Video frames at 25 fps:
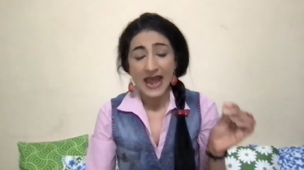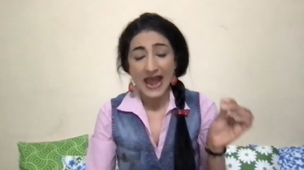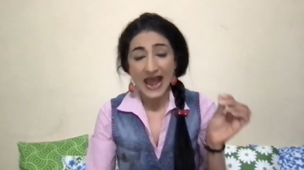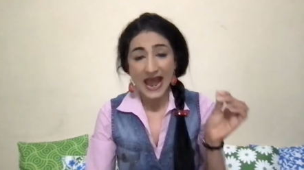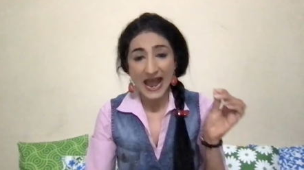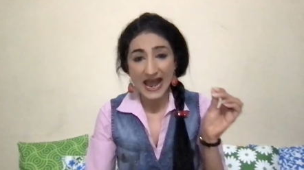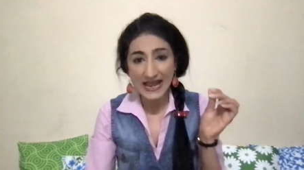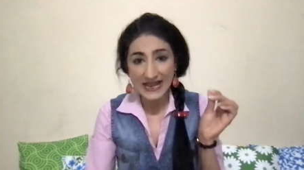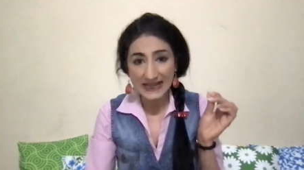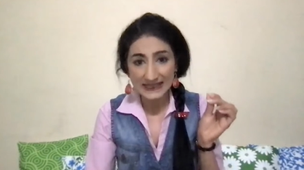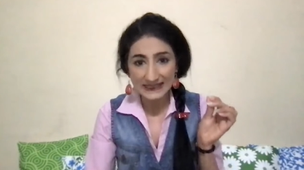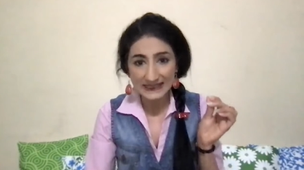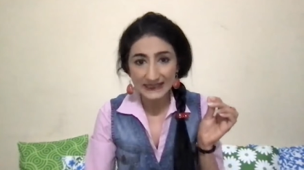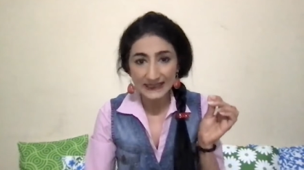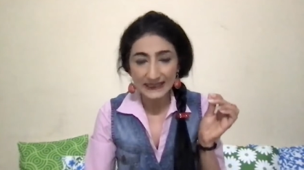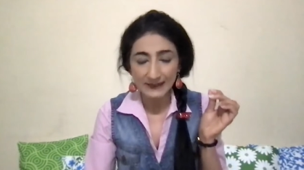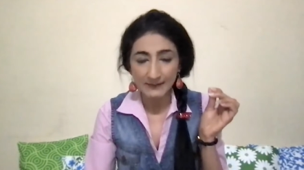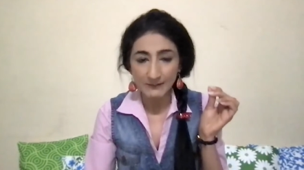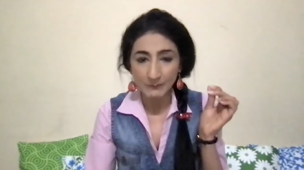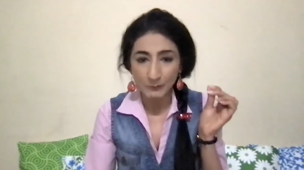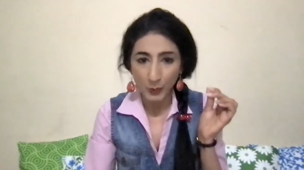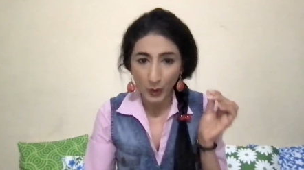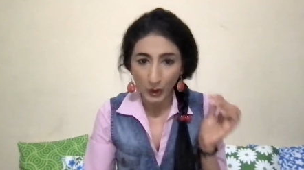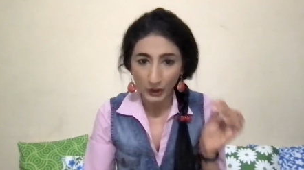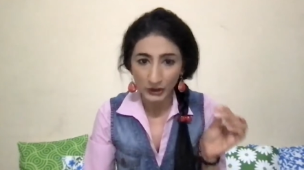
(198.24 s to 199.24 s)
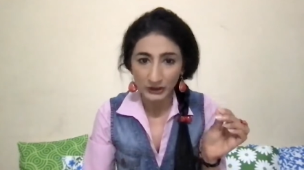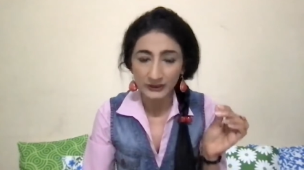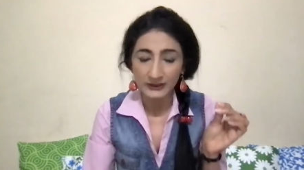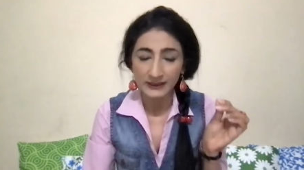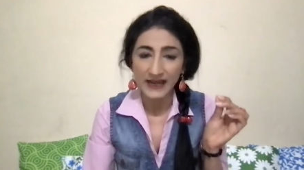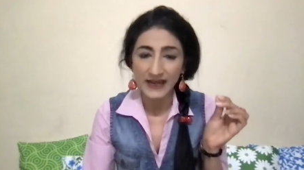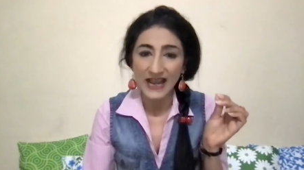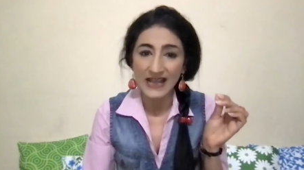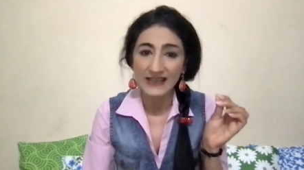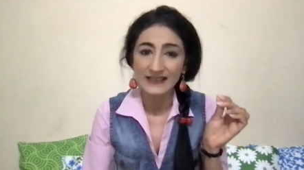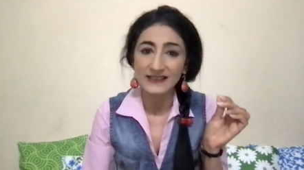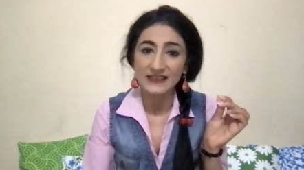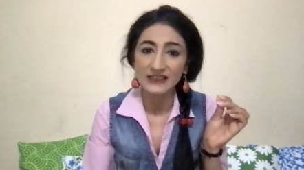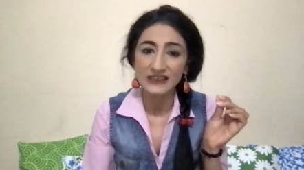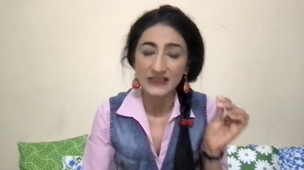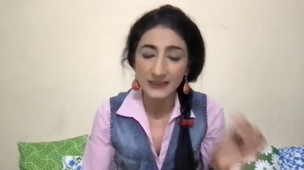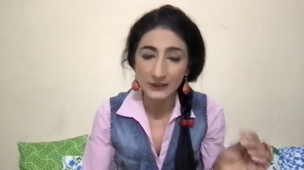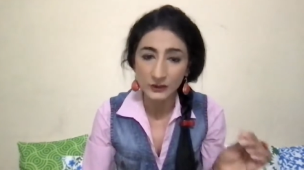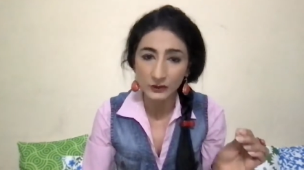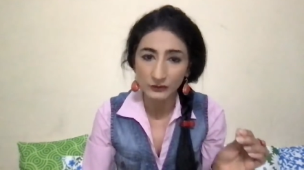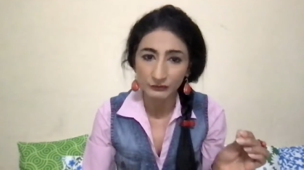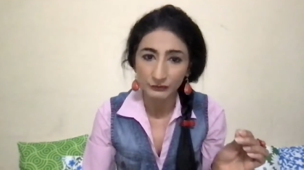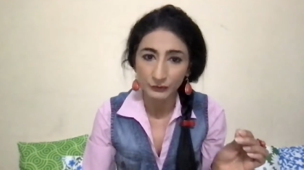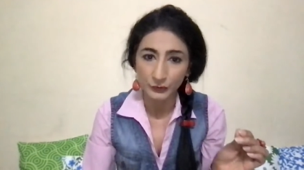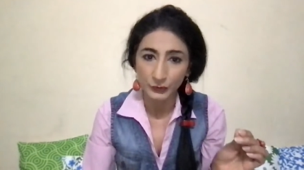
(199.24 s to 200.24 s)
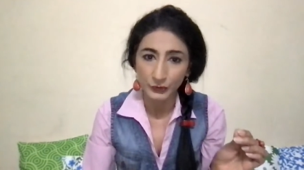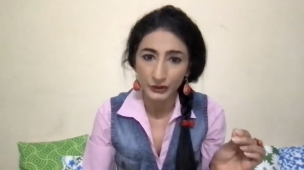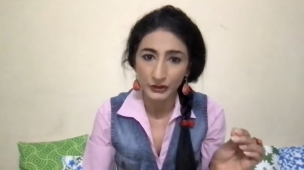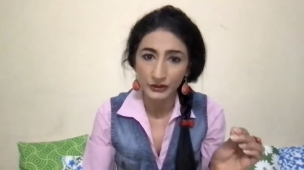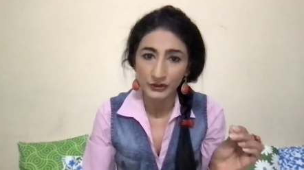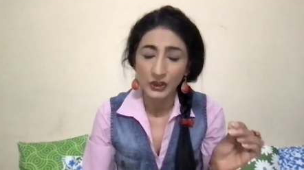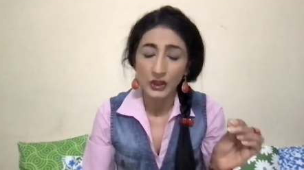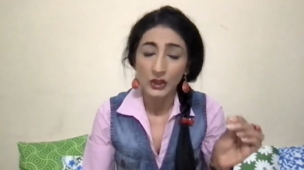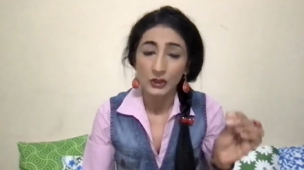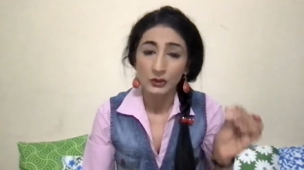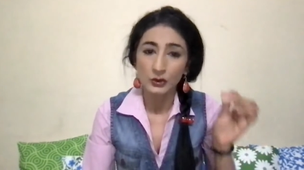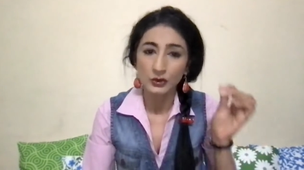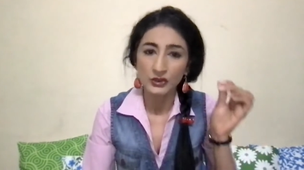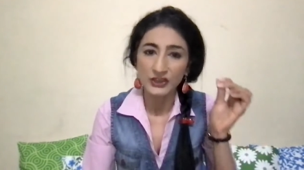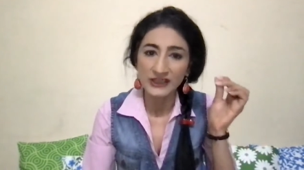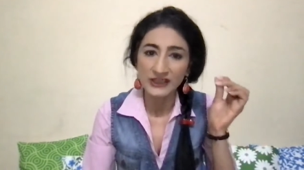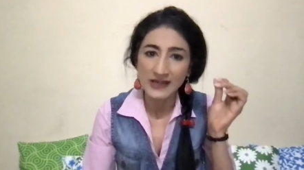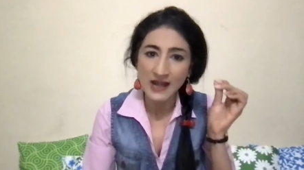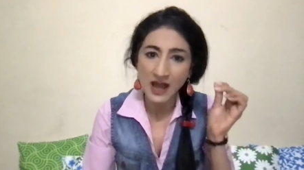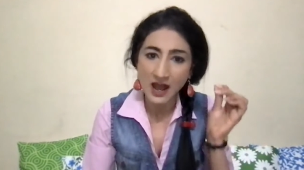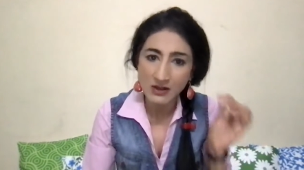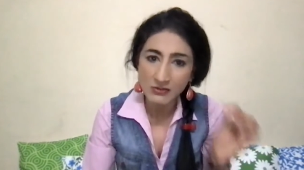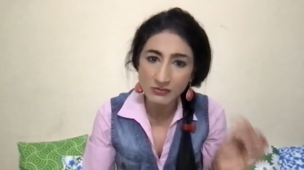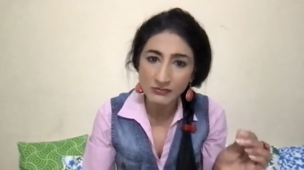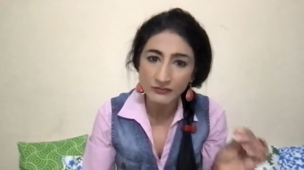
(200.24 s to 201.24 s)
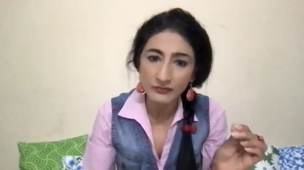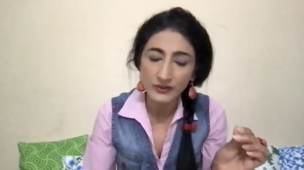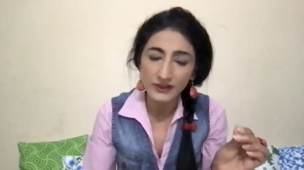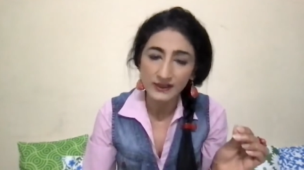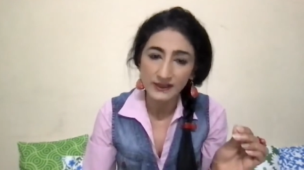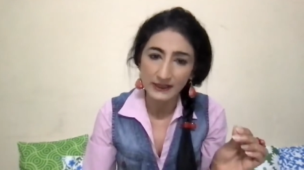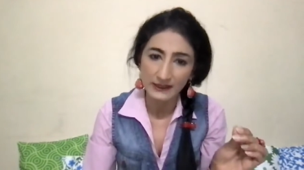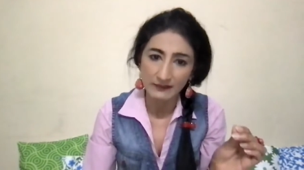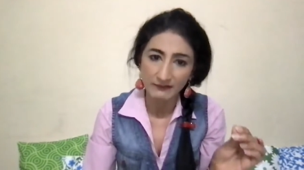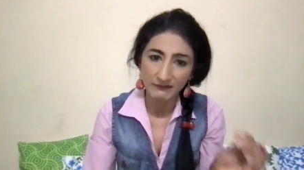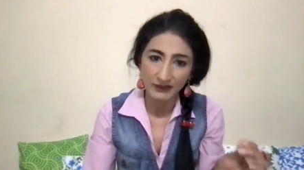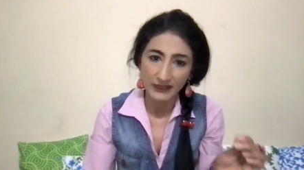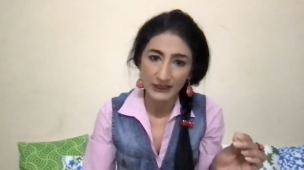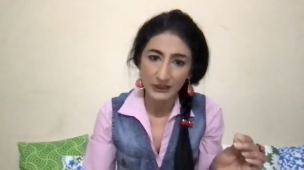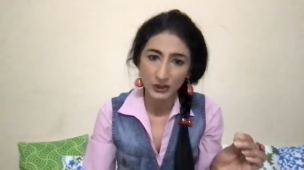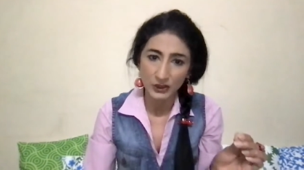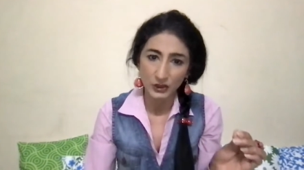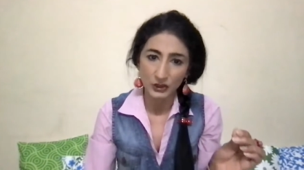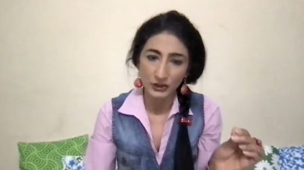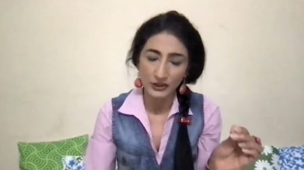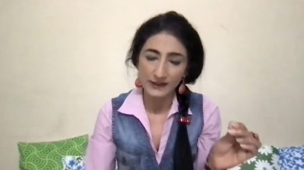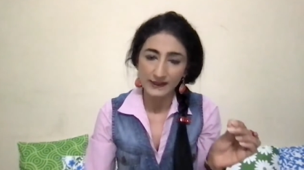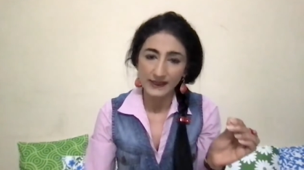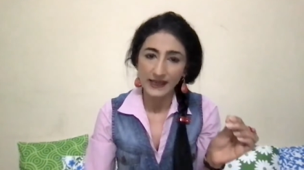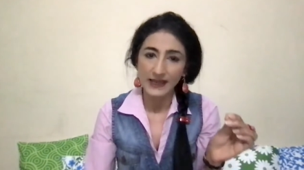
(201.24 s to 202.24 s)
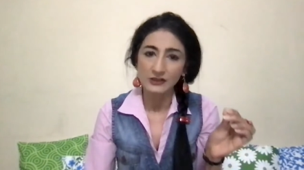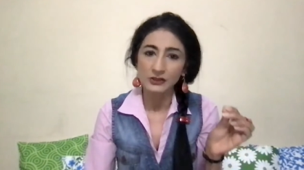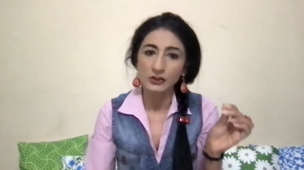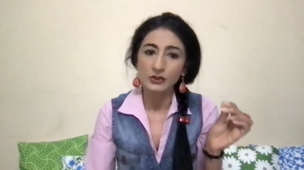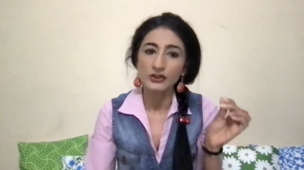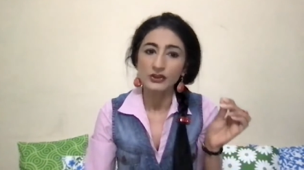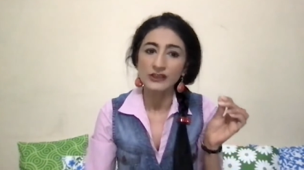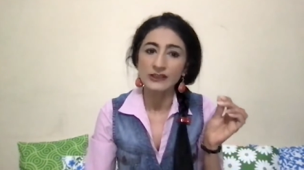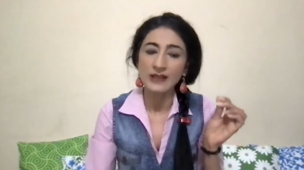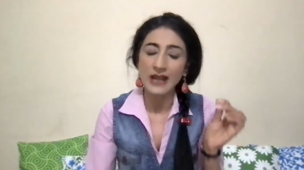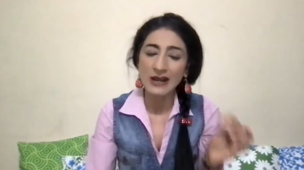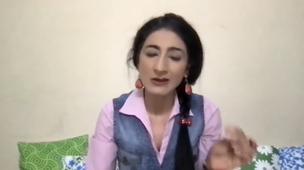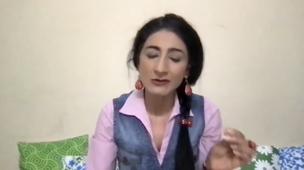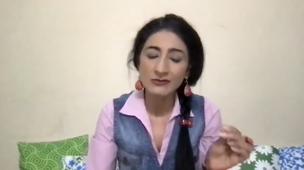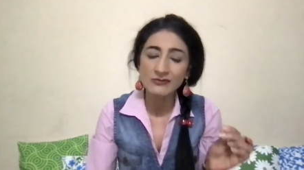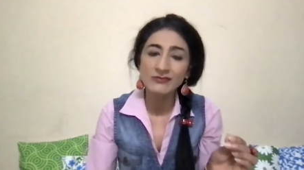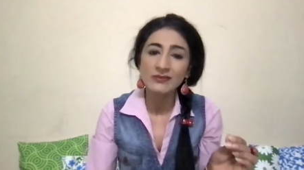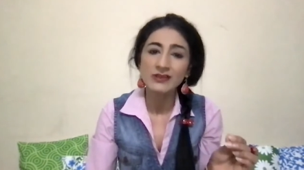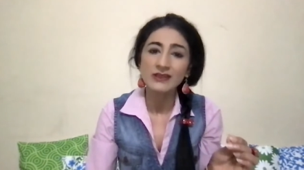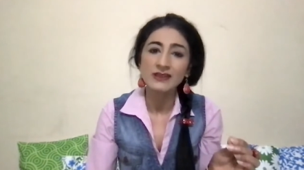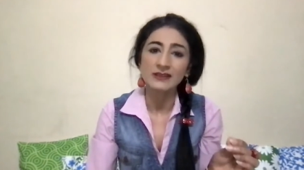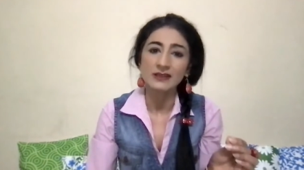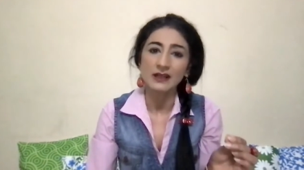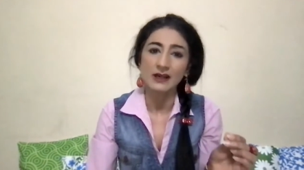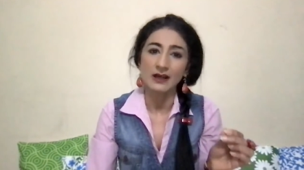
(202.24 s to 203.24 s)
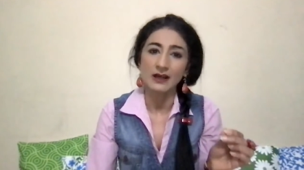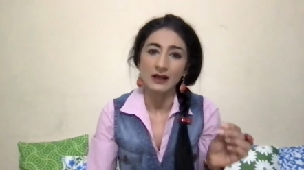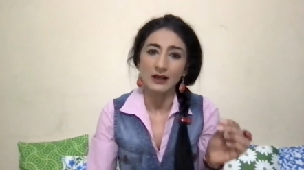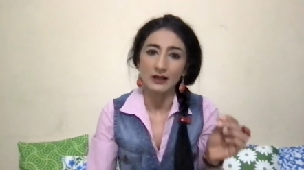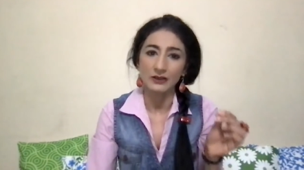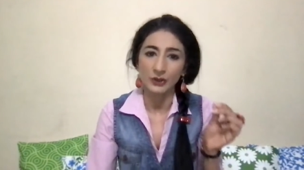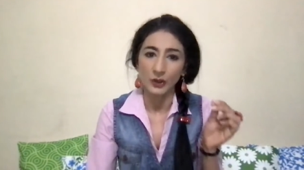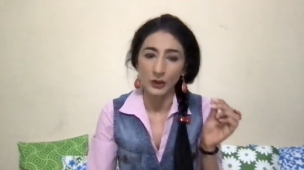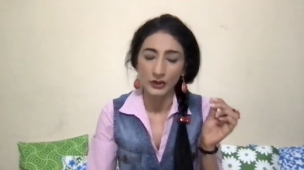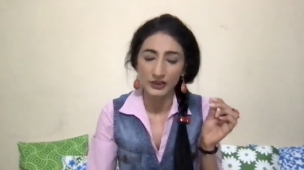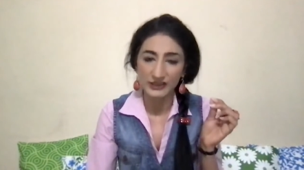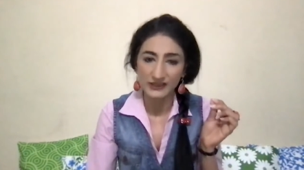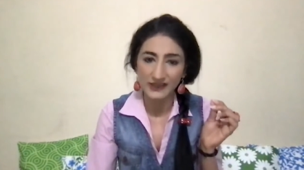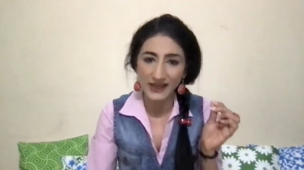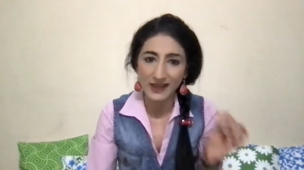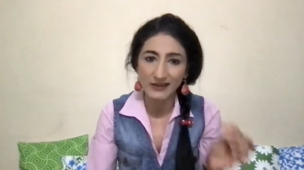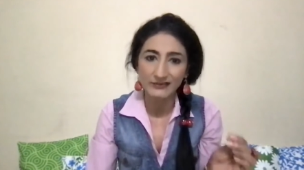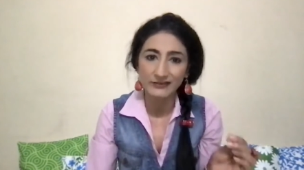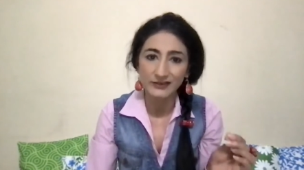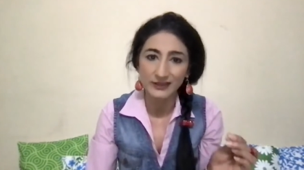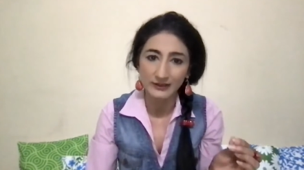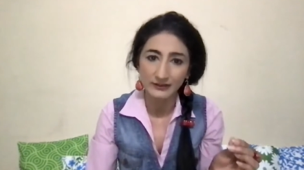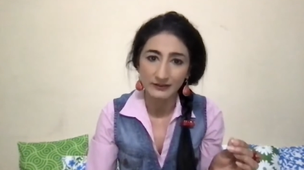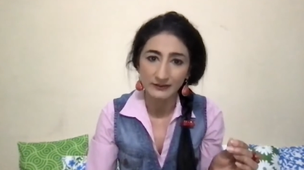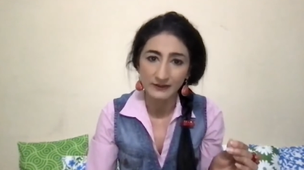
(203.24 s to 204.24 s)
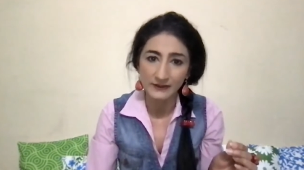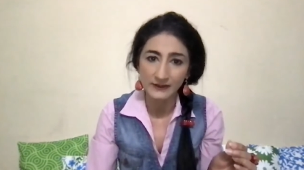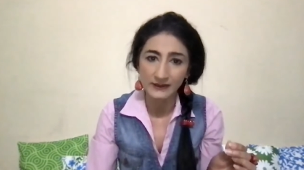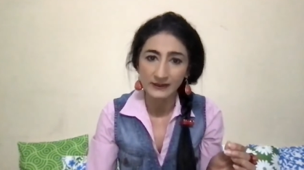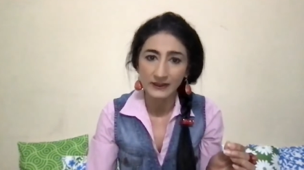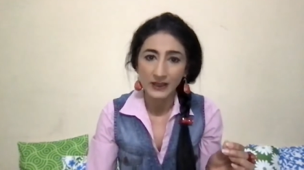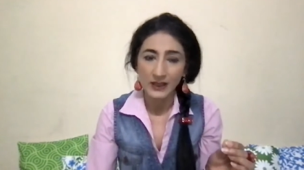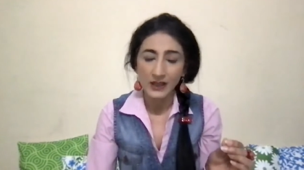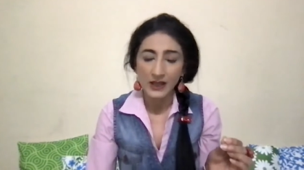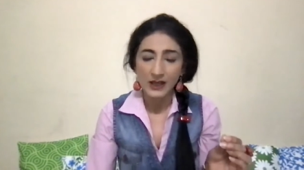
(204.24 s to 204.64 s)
as important as it is, of course, to denounce invasions and to denounce authoritarians